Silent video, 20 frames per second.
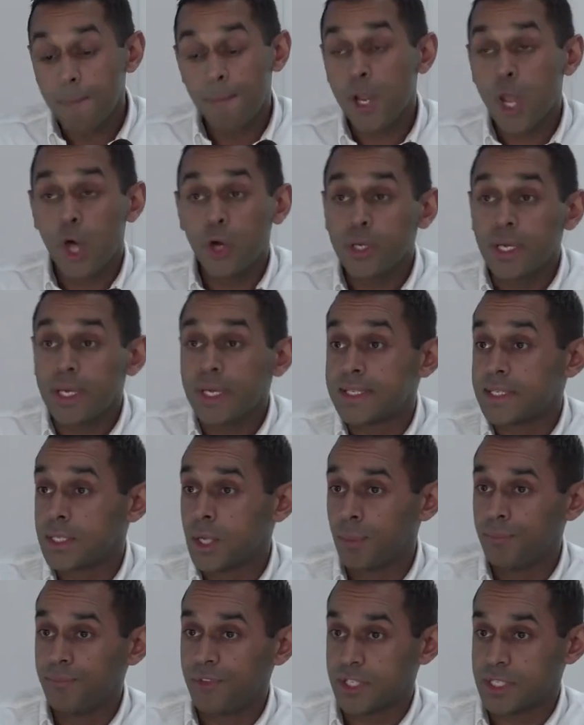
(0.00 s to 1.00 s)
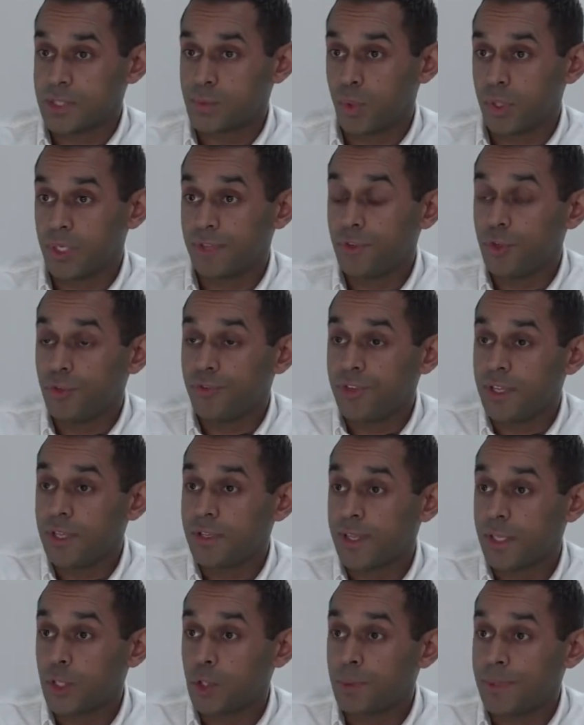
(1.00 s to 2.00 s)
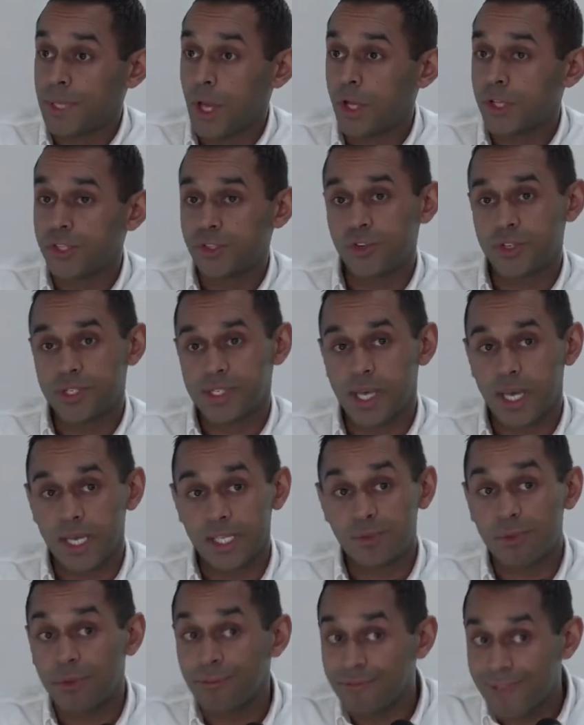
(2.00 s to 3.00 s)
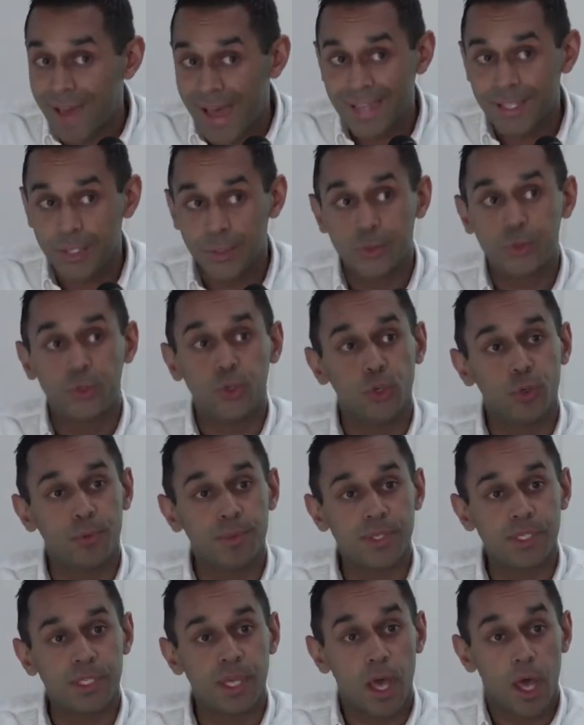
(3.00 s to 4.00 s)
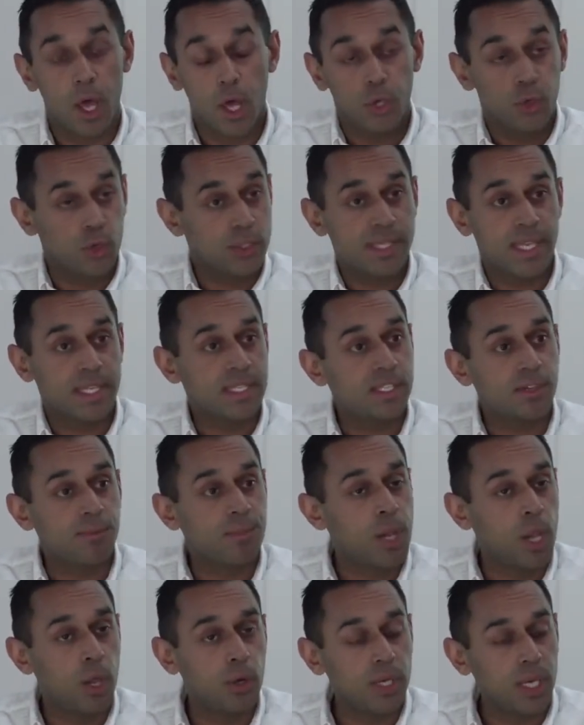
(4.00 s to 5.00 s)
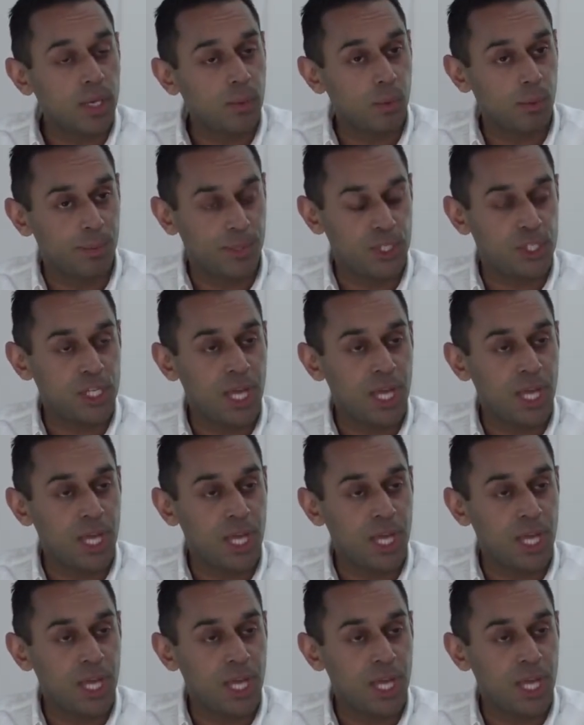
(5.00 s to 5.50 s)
Belonging is an obvious one. If you feel that you will be ostracized from valued groups, your sense of belonging will be